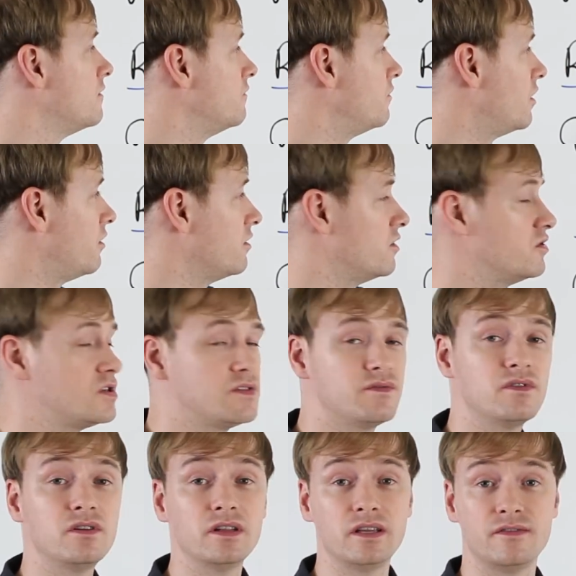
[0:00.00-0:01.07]
Very
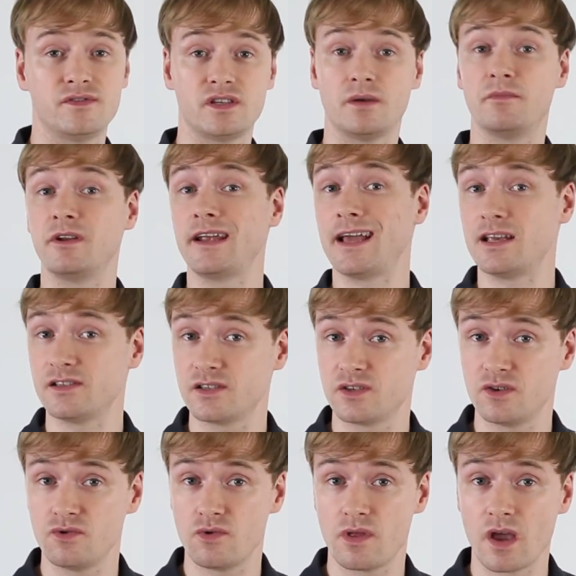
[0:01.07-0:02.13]
useful if someone asks
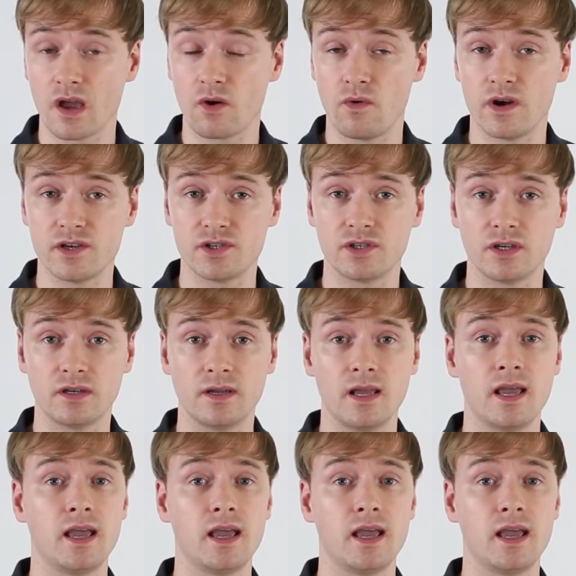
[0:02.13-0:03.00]
you that question.